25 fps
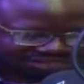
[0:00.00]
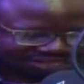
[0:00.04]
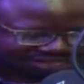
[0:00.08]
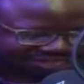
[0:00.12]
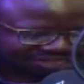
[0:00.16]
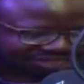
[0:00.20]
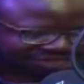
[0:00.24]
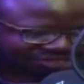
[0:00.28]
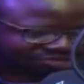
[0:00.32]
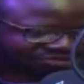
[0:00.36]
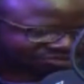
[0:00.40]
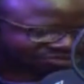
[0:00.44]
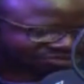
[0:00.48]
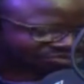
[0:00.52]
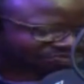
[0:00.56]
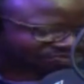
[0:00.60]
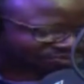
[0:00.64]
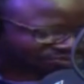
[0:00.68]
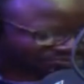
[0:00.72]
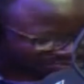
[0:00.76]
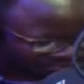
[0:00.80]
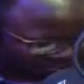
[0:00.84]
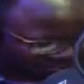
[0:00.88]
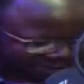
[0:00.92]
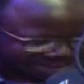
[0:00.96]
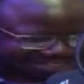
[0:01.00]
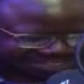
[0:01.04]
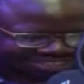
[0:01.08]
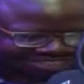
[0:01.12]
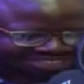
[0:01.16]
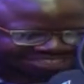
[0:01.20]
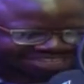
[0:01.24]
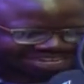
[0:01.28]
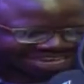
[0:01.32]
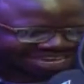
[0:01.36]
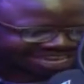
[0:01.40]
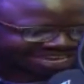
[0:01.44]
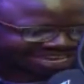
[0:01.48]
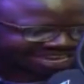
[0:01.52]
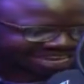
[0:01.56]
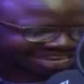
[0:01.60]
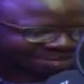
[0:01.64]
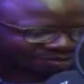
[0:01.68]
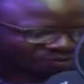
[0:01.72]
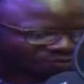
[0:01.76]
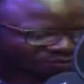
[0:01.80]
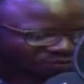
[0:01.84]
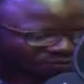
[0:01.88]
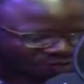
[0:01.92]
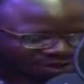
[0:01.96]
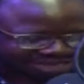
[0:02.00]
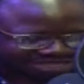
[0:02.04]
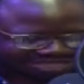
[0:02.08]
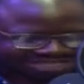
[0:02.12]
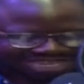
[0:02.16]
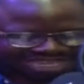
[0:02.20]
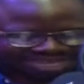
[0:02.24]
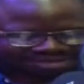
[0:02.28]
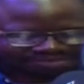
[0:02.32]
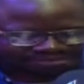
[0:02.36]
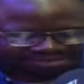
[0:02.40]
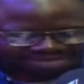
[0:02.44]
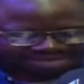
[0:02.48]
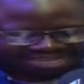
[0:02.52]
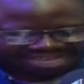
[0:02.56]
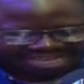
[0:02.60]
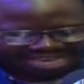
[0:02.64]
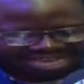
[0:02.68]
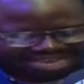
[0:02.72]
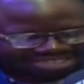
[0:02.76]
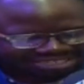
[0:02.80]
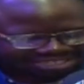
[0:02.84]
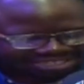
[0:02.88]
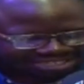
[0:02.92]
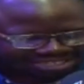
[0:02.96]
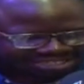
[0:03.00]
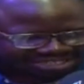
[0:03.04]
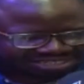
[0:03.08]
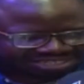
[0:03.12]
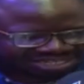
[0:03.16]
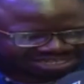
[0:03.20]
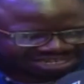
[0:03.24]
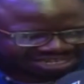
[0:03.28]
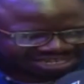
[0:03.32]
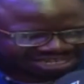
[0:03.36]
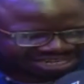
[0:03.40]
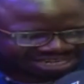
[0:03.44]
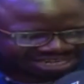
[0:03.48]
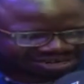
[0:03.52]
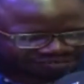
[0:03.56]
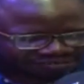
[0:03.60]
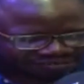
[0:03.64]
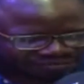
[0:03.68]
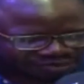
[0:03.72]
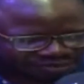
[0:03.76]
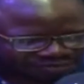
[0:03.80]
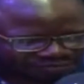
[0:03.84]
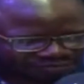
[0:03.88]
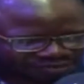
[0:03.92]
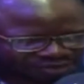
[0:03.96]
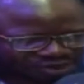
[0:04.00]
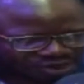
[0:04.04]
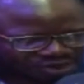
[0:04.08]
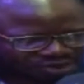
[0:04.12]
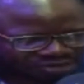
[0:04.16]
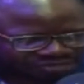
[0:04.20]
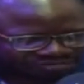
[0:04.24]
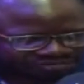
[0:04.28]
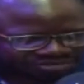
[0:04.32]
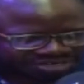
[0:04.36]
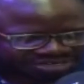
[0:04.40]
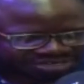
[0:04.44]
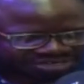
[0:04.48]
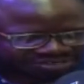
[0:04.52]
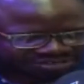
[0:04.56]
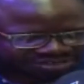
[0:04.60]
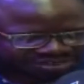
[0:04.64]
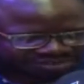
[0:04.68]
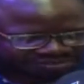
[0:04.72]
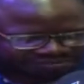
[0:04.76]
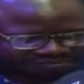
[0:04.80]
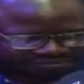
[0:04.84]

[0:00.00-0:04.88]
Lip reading: things. Brand Ghana, what is the implication for all of these?